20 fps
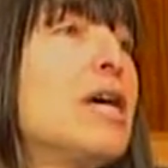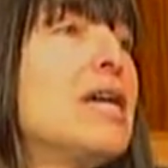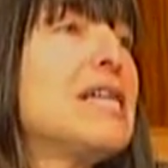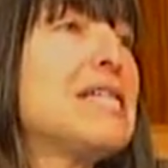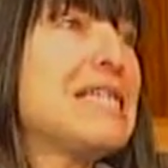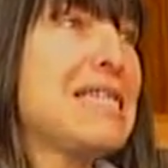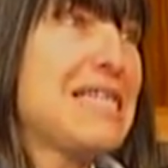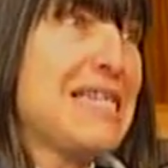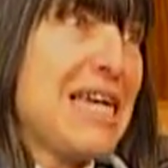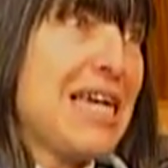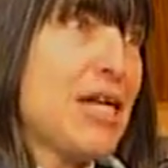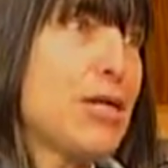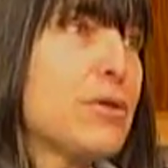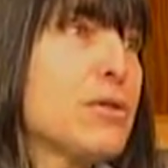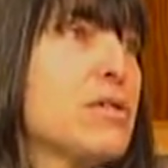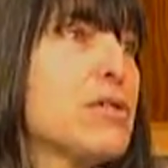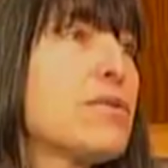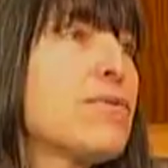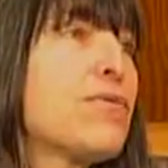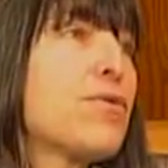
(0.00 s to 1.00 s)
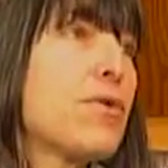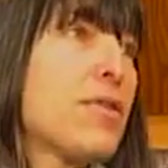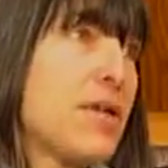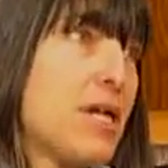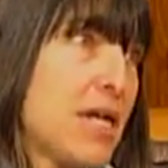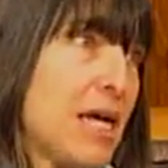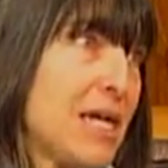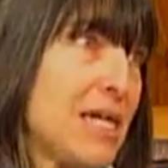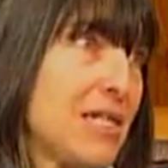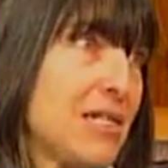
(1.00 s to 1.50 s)
sales for the
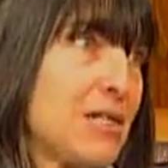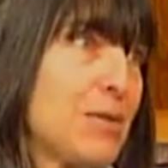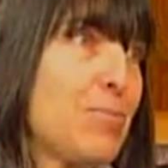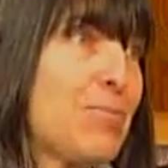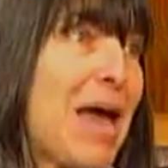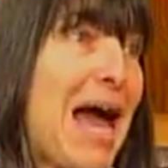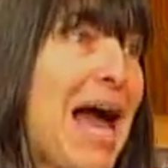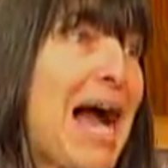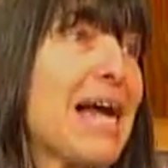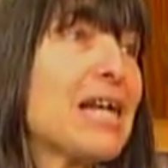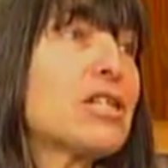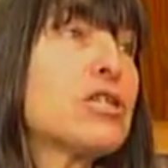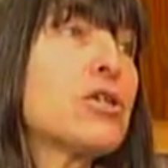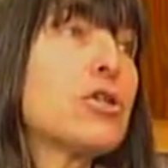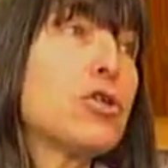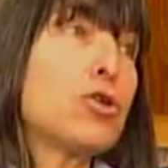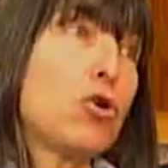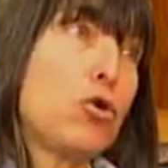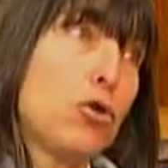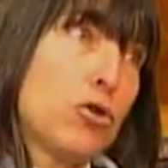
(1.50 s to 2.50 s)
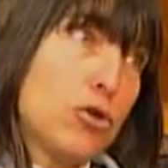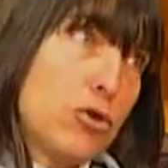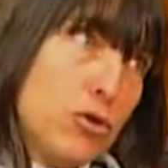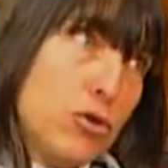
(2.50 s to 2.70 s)
night back to the nonprofit.